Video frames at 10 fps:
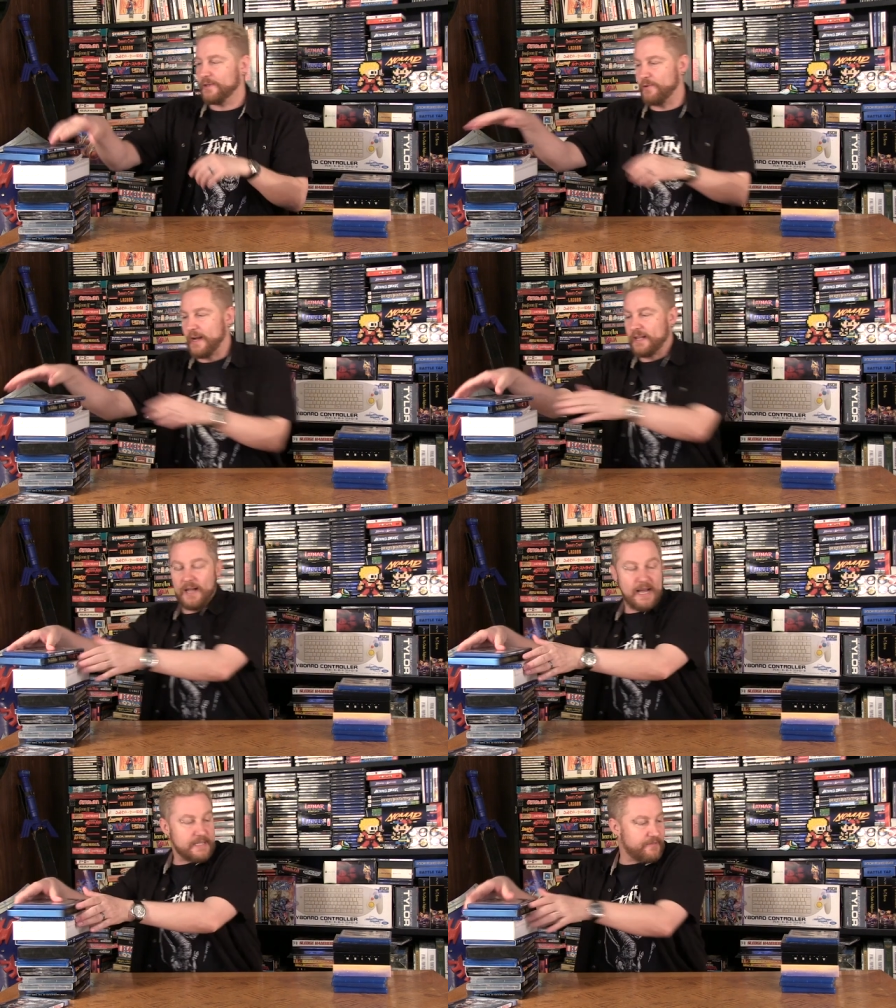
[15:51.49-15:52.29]
Great
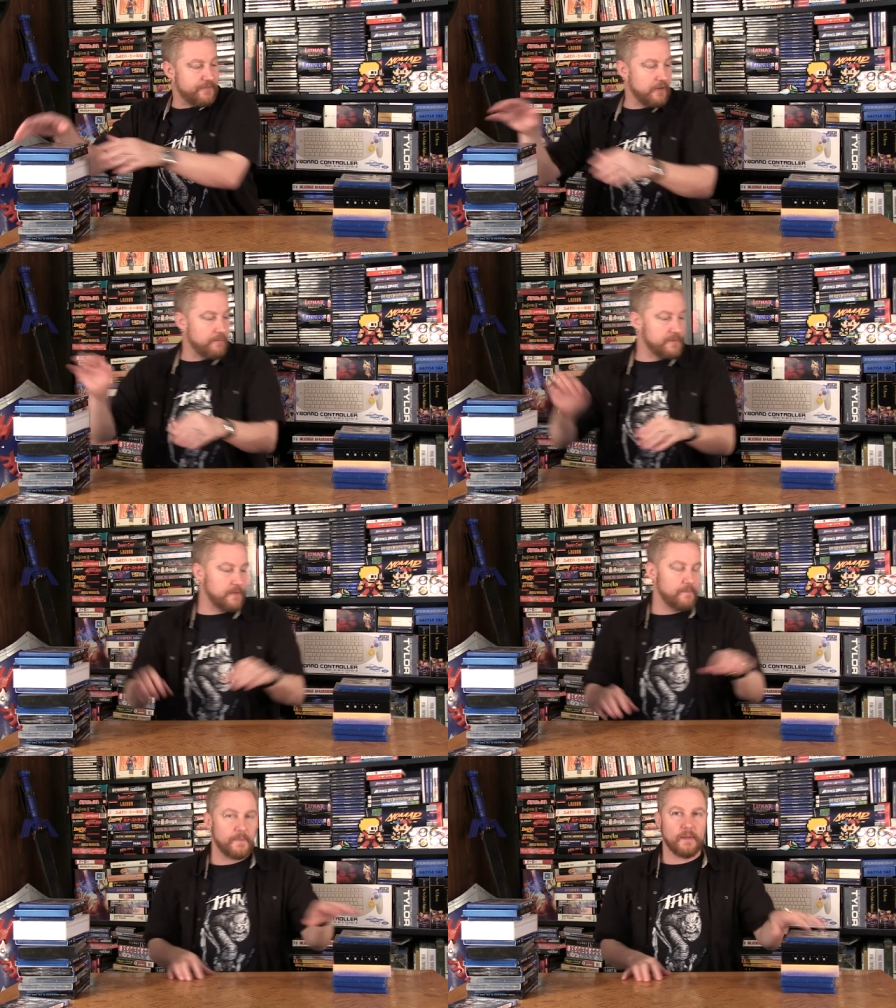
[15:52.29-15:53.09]
classic
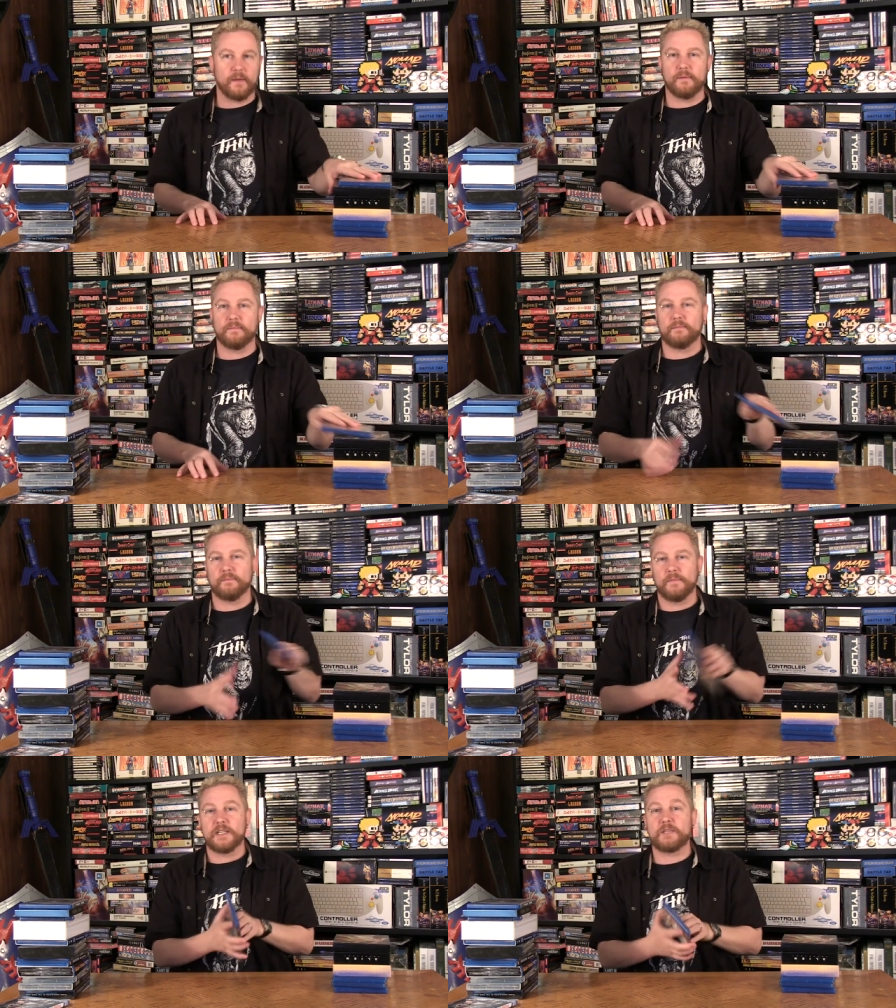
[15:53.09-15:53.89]
films.
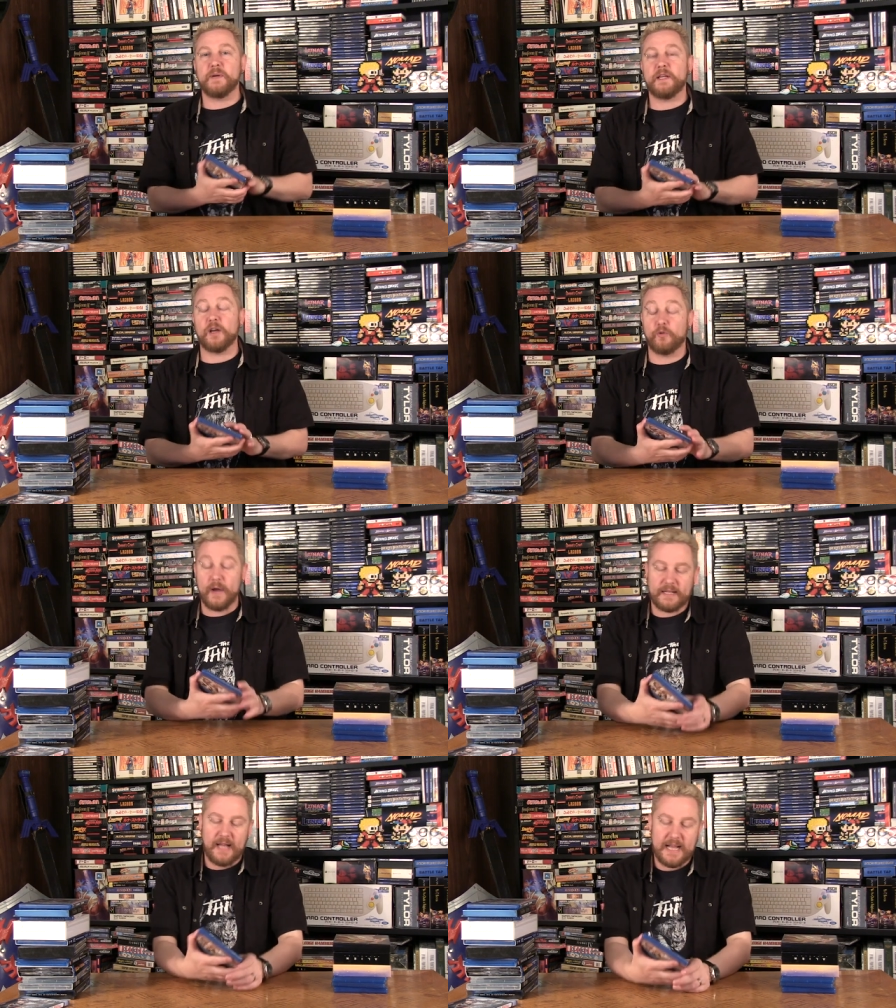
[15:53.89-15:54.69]
Speaking of
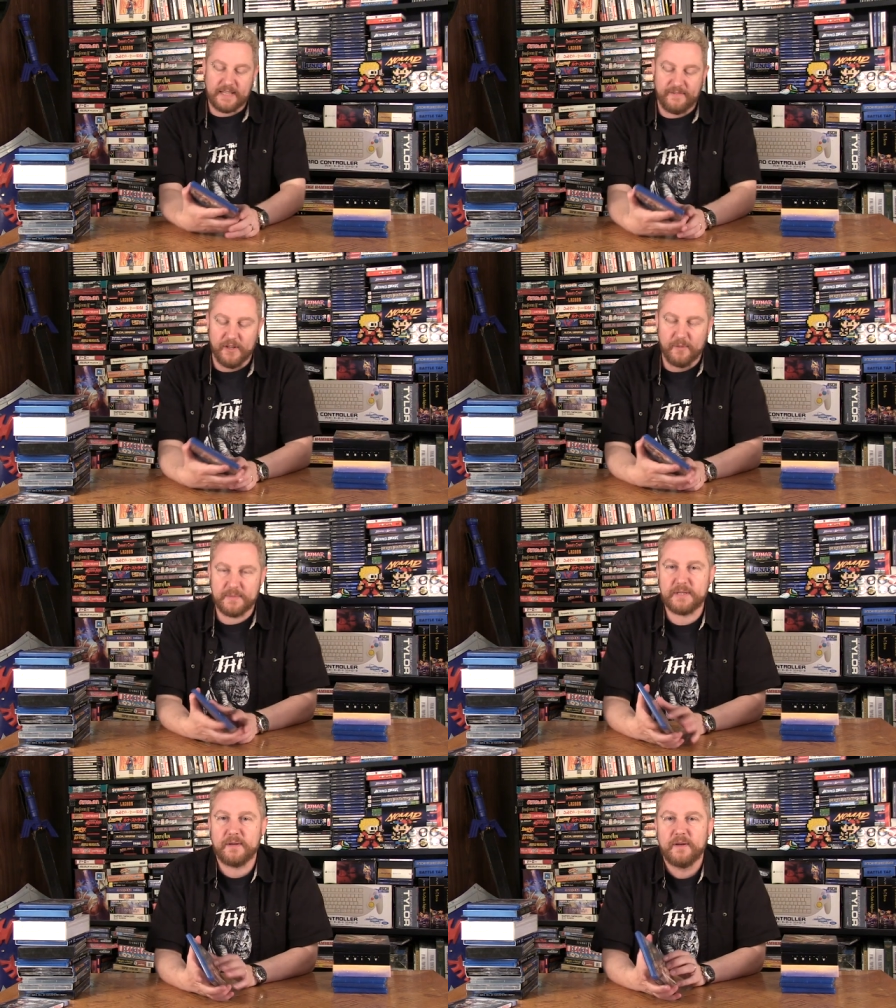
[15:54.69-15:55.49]
great classic
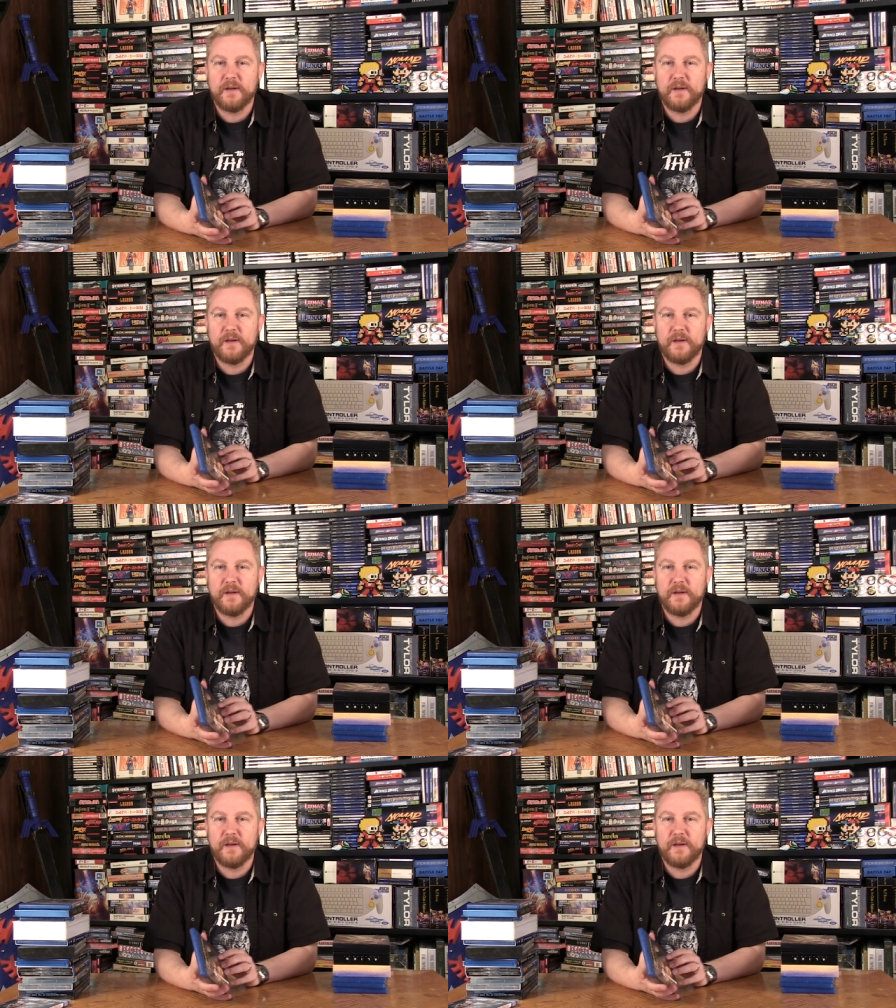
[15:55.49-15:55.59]
films,